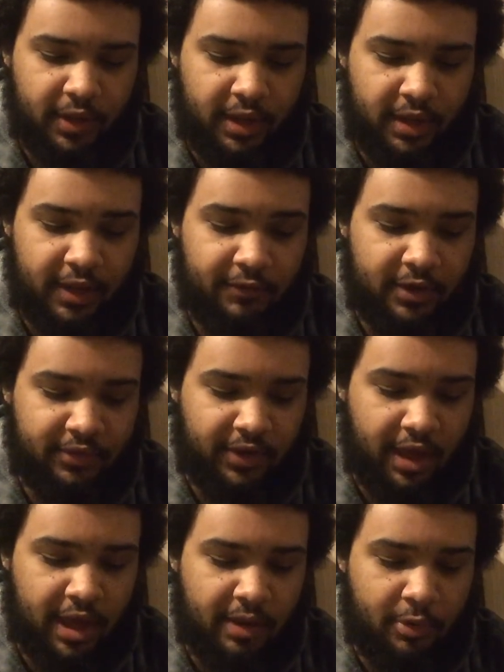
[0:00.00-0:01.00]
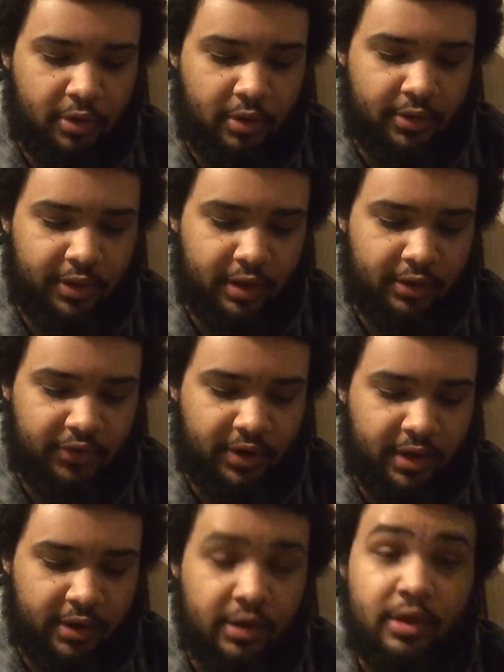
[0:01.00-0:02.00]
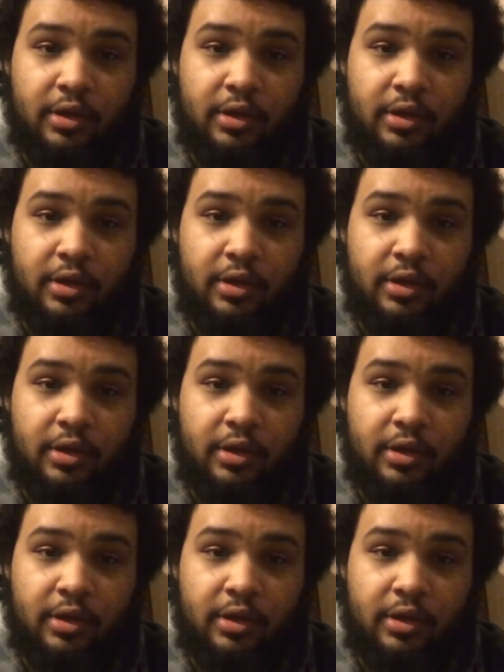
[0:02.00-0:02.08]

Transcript: and even hits a cannonball on the outside.